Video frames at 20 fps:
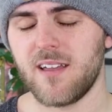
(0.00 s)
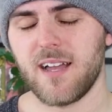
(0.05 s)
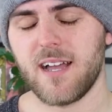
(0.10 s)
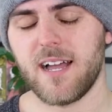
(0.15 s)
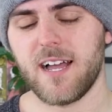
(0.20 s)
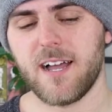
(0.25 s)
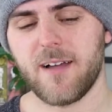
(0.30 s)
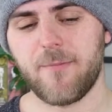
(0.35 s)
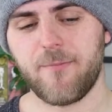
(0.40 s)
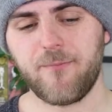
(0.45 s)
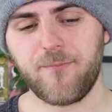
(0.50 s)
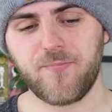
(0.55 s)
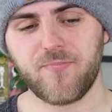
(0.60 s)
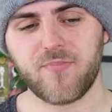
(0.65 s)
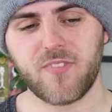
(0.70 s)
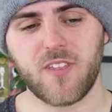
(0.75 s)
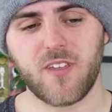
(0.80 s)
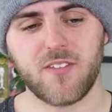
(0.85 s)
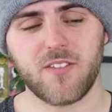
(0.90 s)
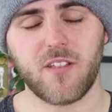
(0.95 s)

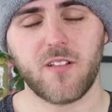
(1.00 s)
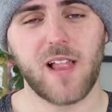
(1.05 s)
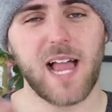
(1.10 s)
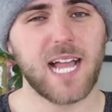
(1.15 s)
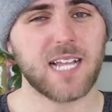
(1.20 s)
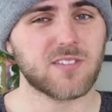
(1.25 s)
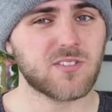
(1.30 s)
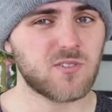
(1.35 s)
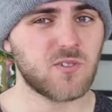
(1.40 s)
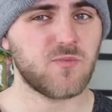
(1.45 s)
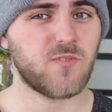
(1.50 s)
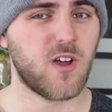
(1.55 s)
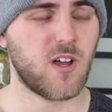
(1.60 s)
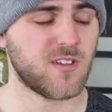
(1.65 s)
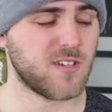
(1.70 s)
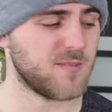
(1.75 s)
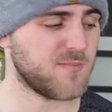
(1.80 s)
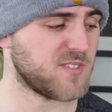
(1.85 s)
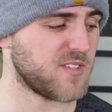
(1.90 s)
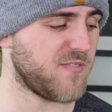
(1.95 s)
the last 2
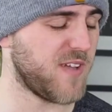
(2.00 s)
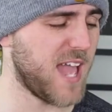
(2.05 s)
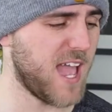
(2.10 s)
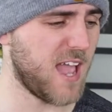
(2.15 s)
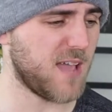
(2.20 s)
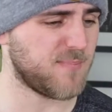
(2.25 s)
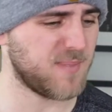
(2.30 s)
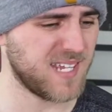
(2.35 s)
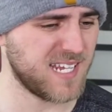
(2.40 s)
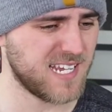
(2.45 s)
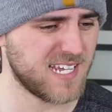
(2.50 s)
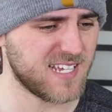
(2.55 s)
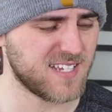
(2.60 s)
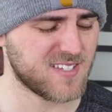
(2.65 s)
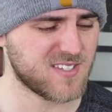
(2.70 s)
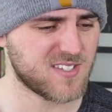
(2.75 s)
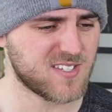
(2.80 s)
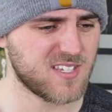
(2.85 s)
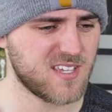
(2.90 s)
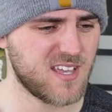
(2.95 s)
volumes of
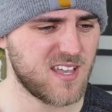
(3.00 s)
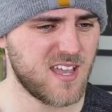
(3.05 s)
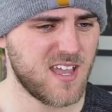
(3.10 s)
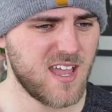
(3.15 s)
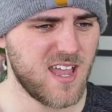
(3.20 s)
Happiness,